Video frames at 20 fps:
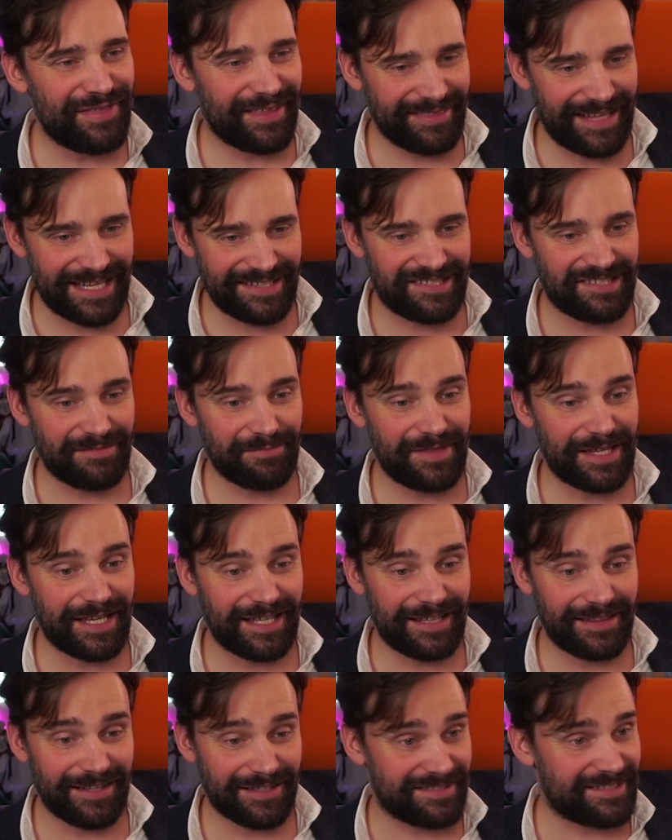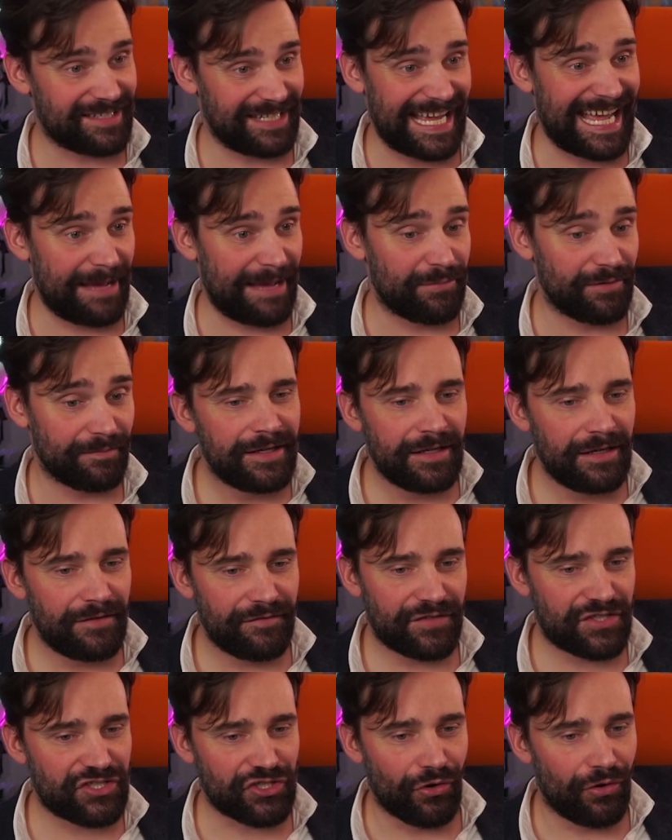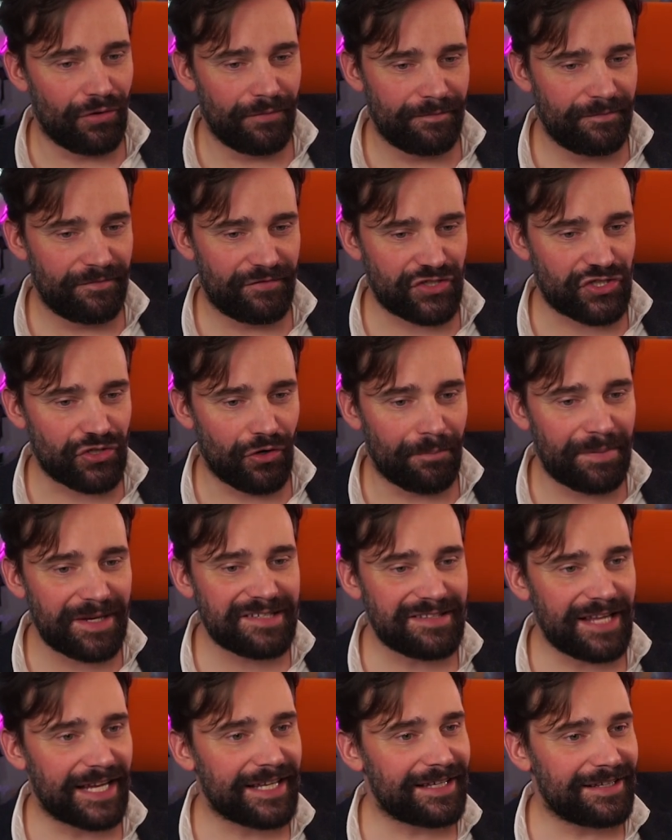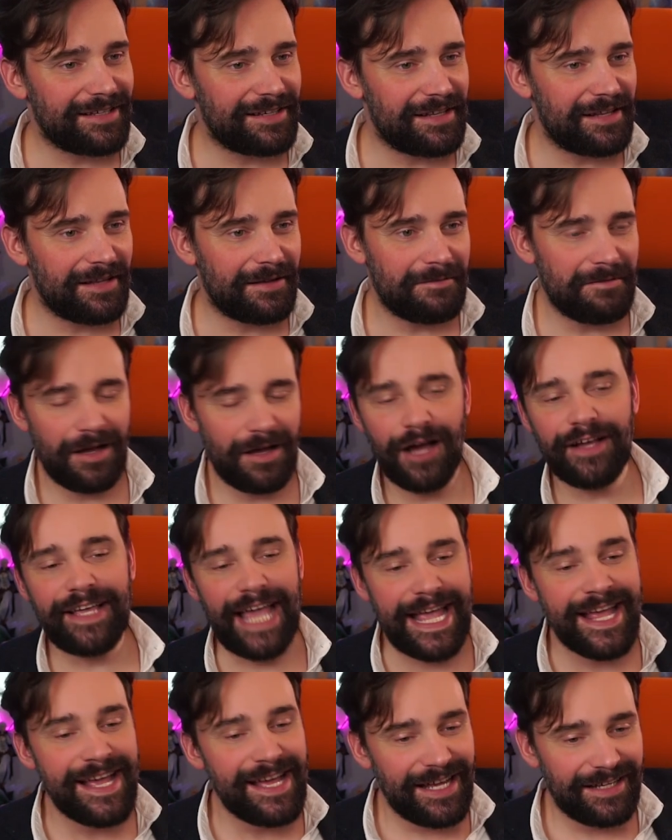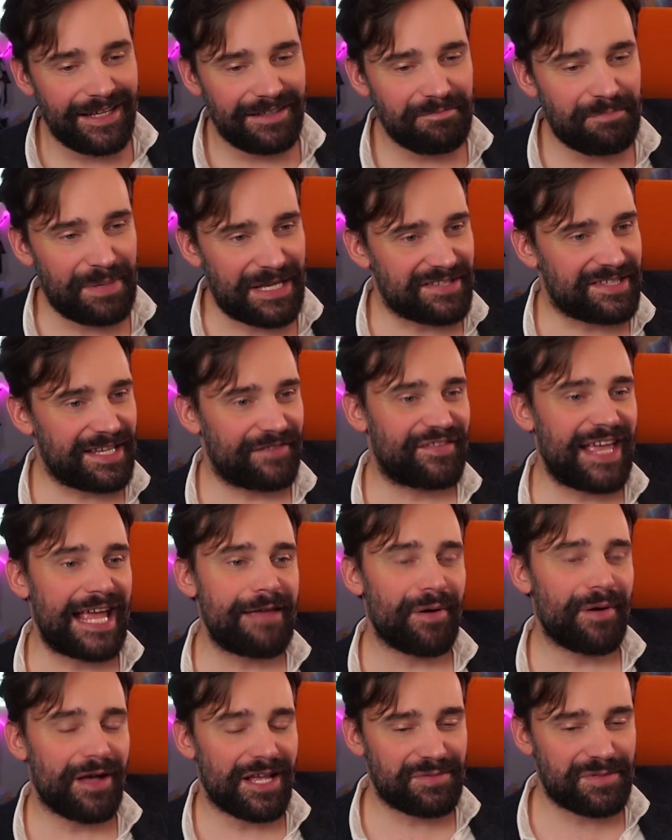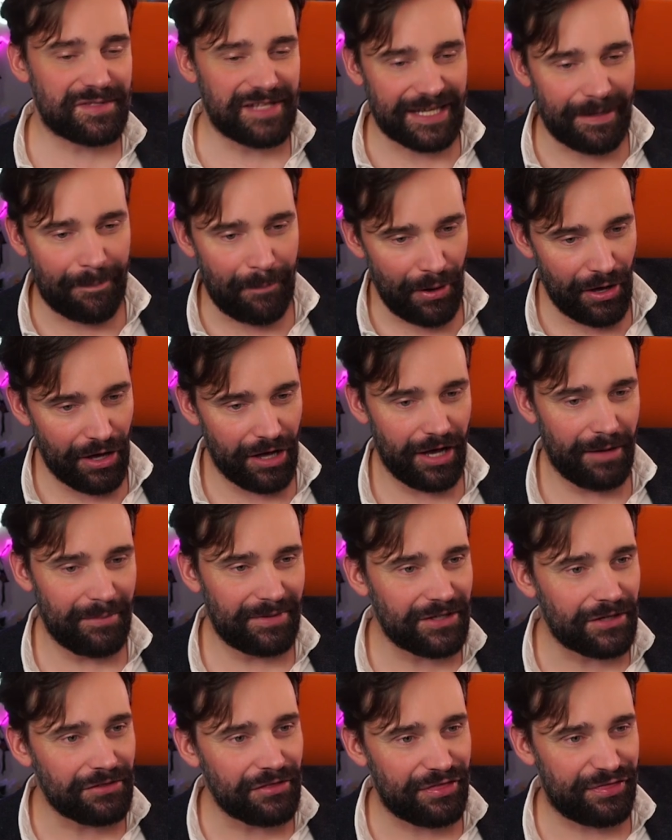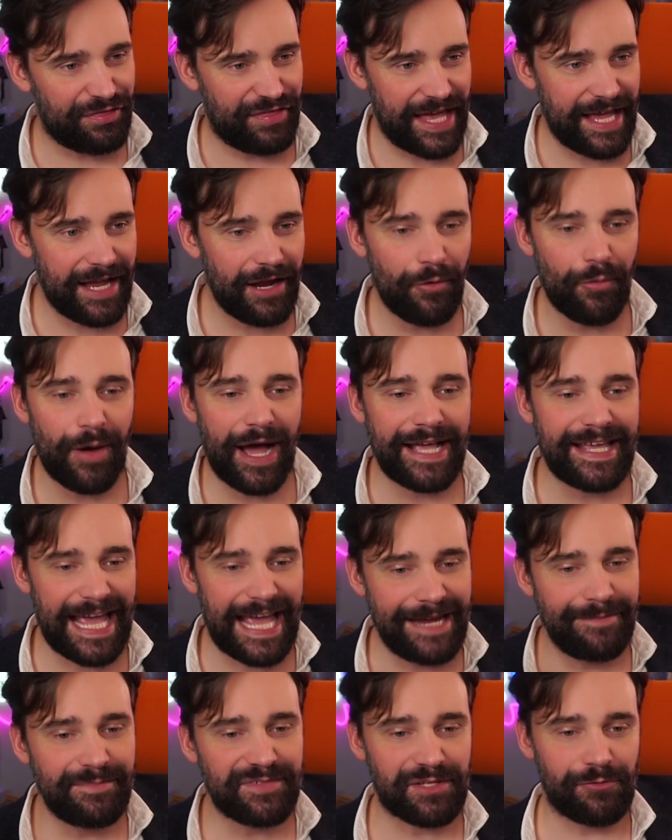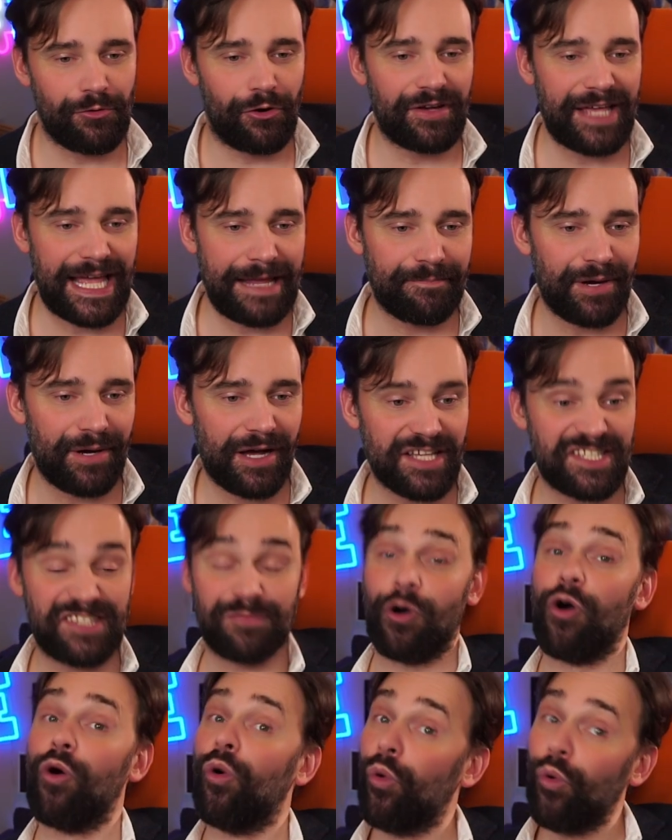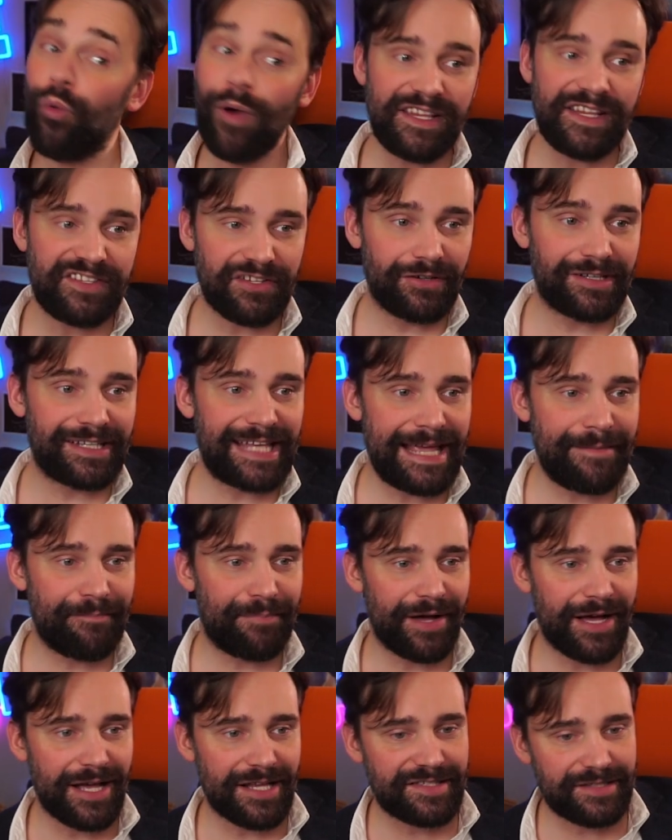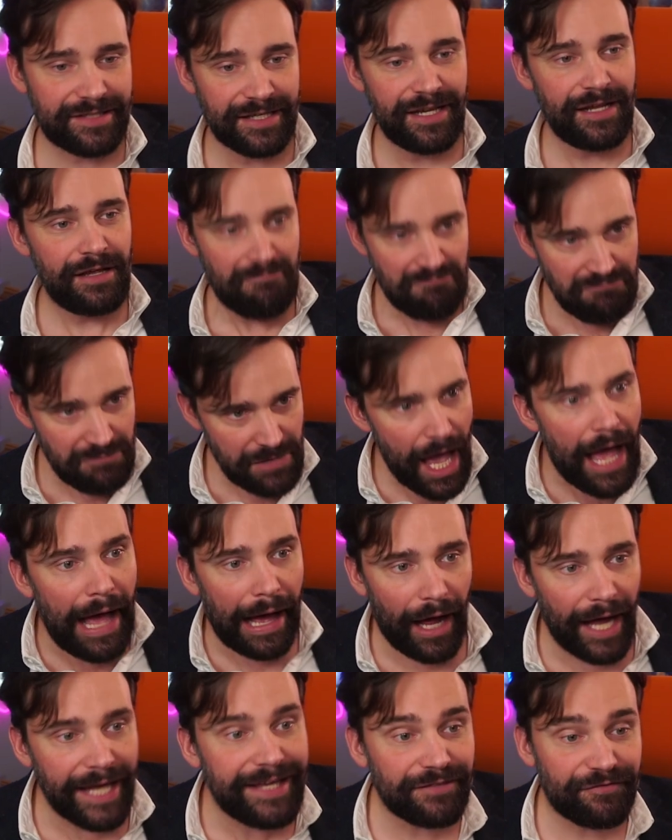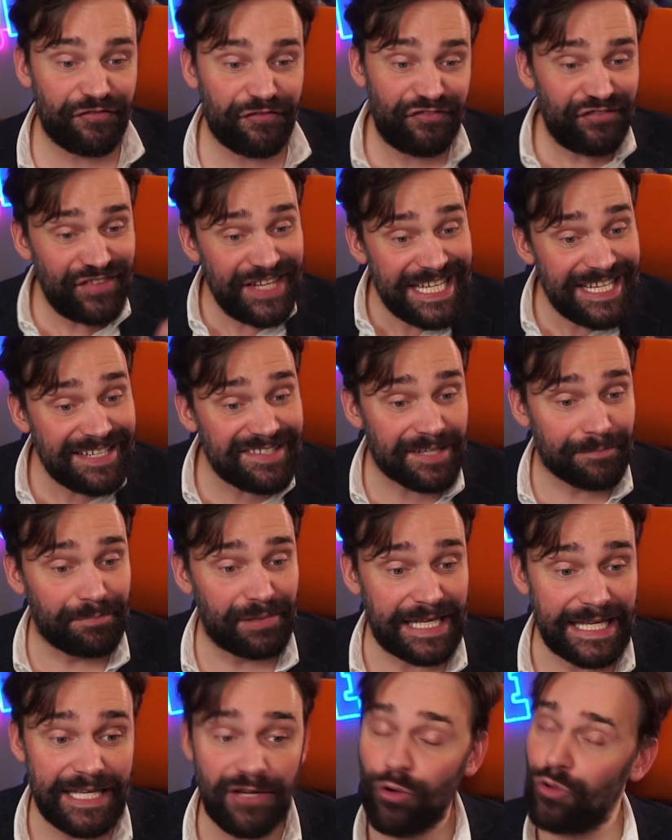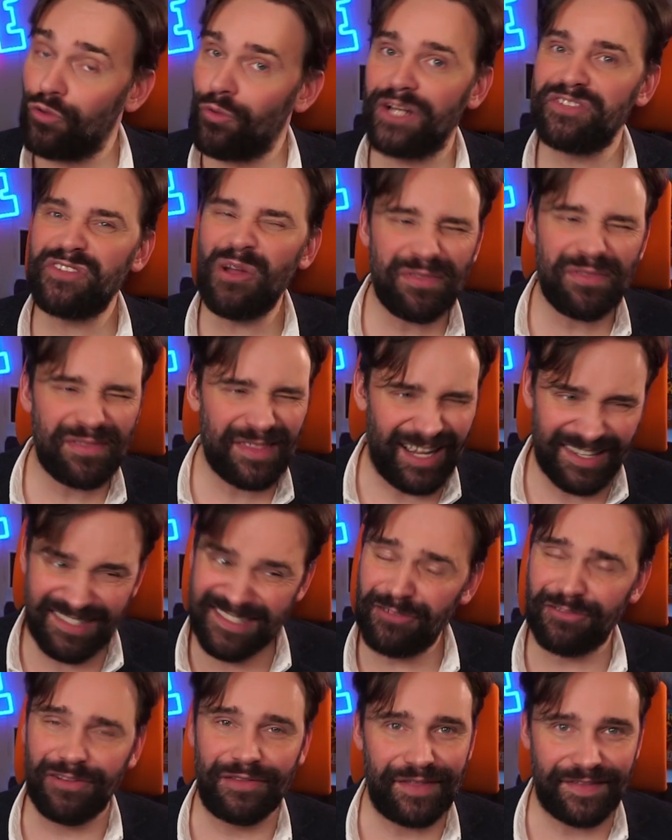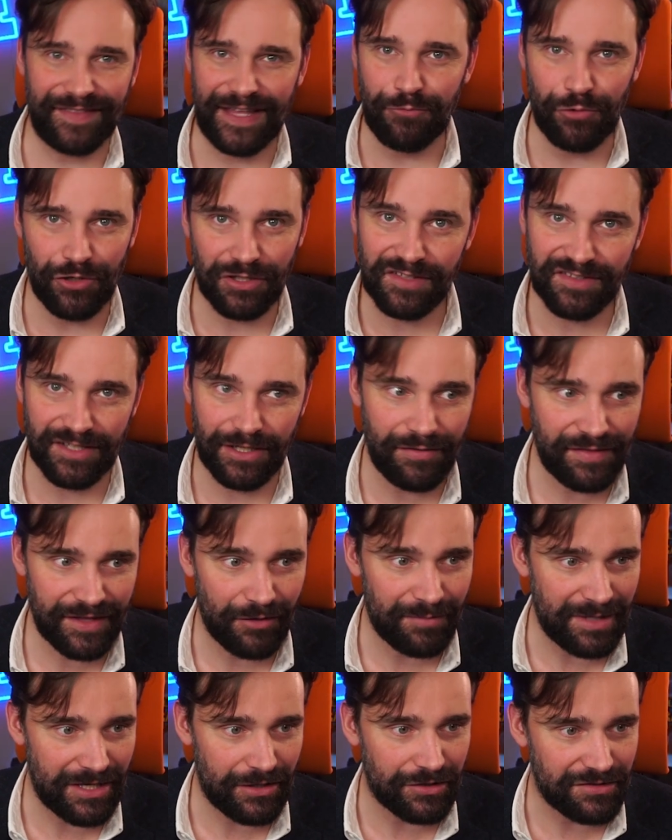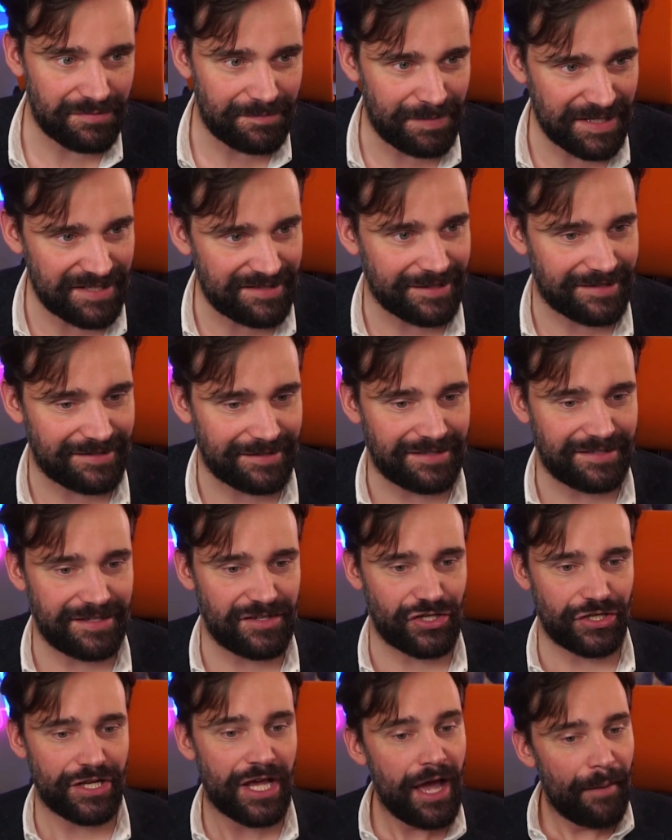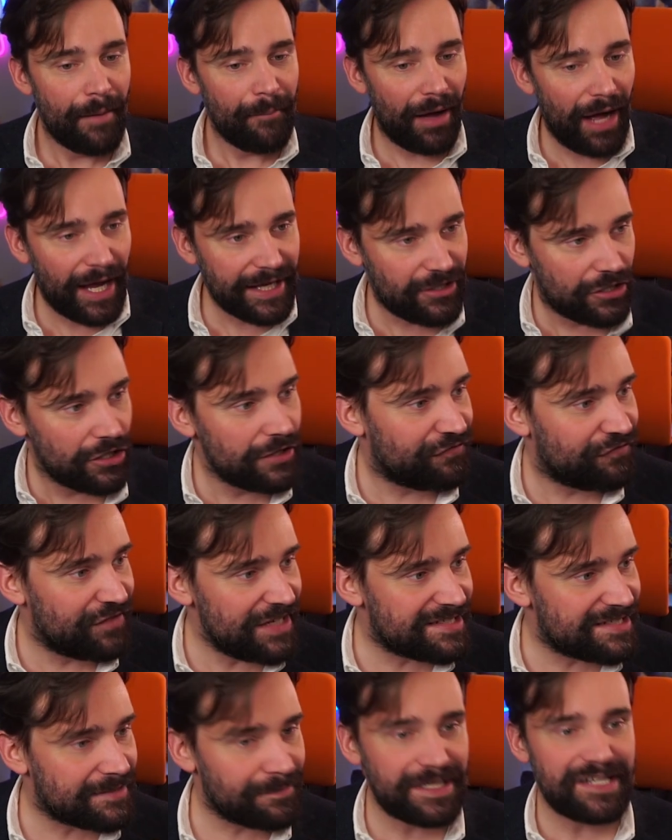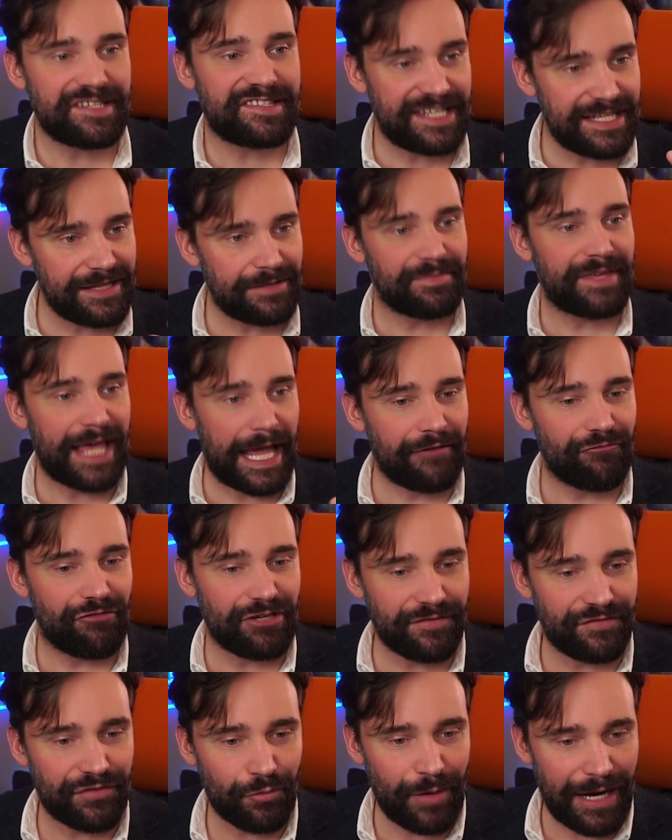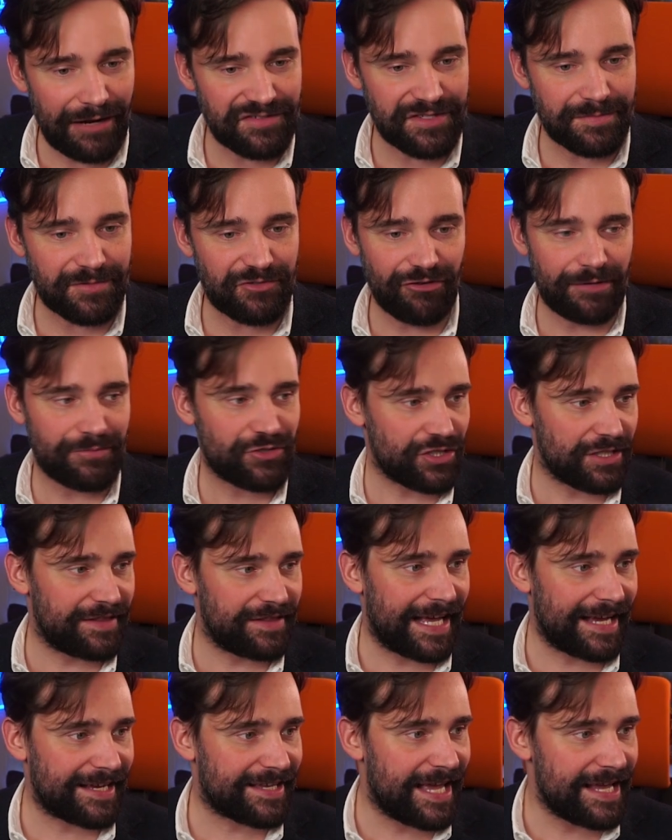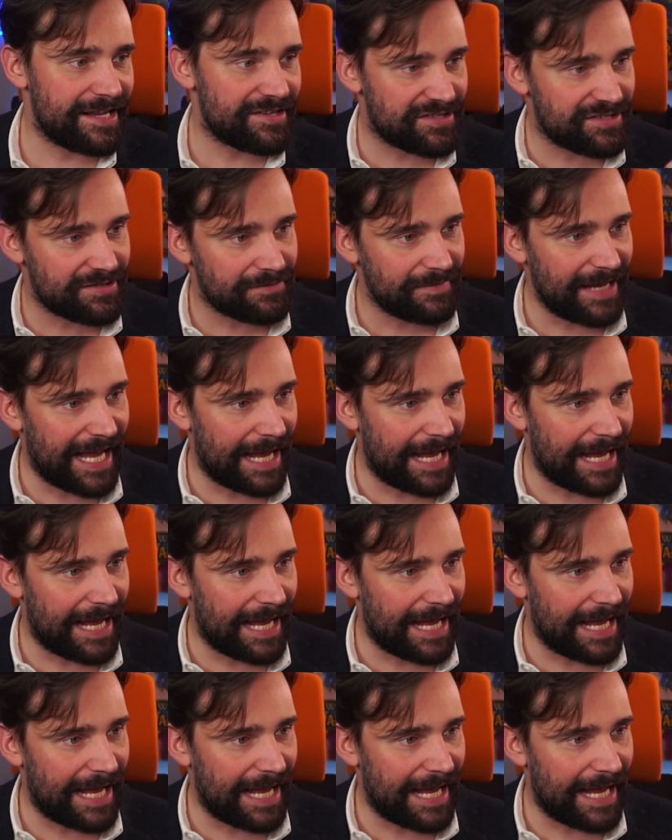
that's something that's going to happen for sure, for sure, because like okay, because if Game Pass was like a permanent thing where games that were on Game Pass were always on Game Pass, yeah, I could feasibly, although I don't think I still don't think they would because I don't think it'd be a good business decision, but I could feasibly see them getting rid of the WoW subscription in that case.